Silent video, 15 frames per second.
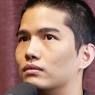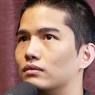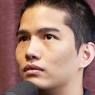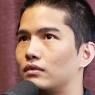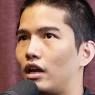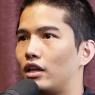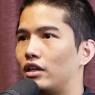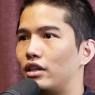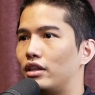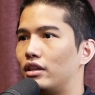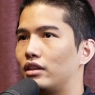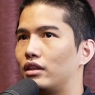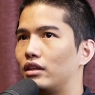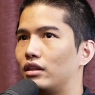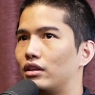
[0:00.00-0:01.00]
And
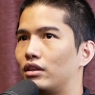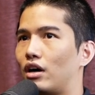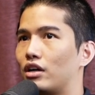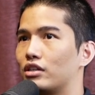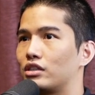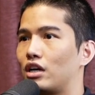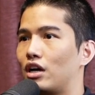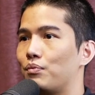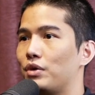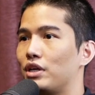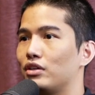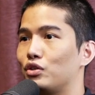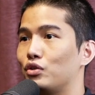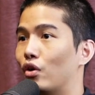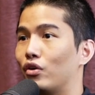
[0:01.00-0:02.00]
thoughts come in, you
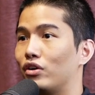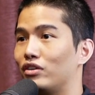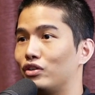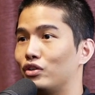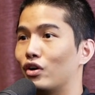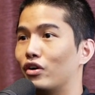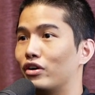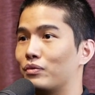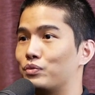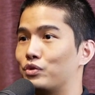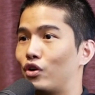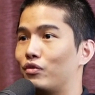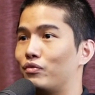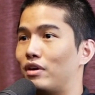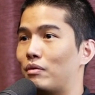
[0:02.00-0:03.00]
don't
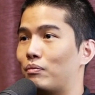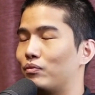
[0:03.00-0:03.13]
observe them.